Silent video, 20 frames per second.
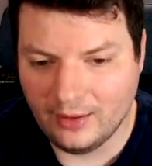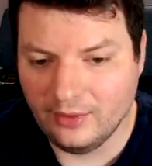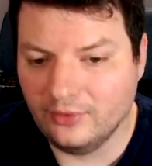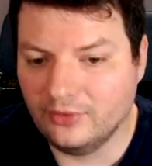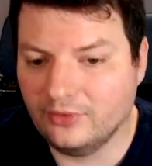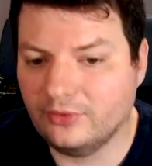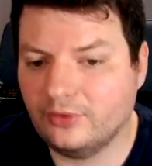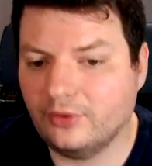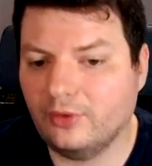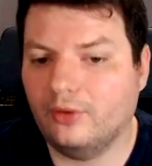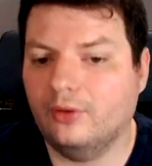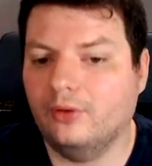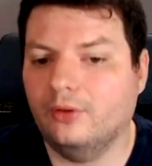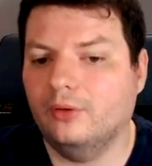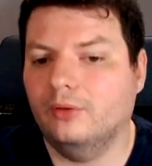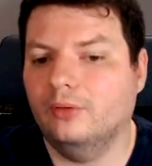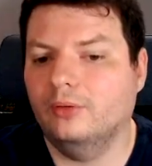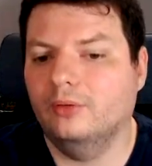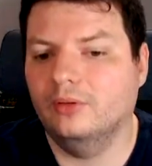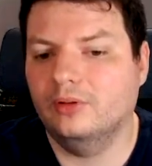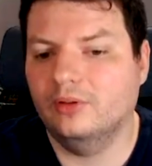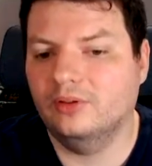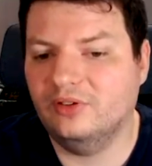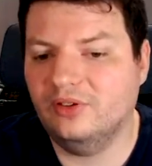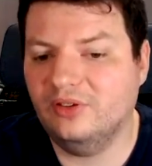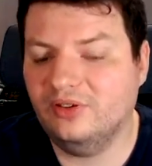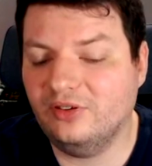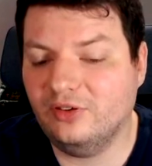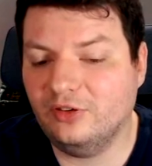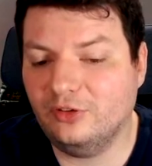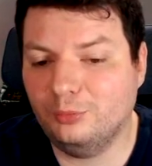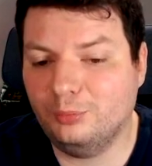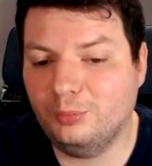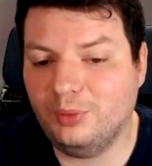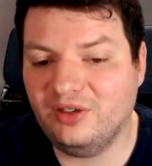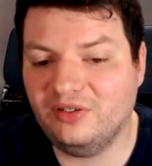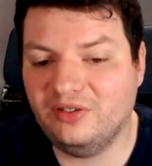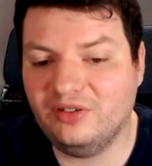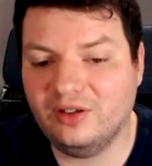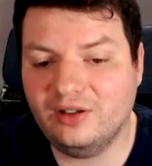So this is
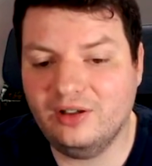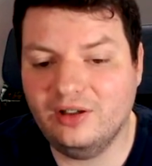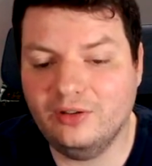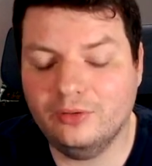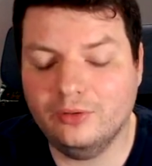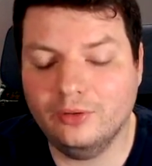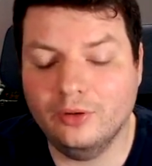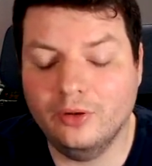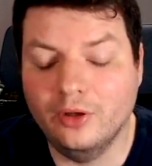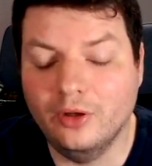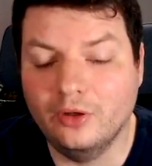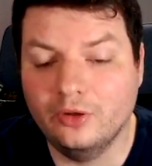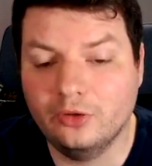basically the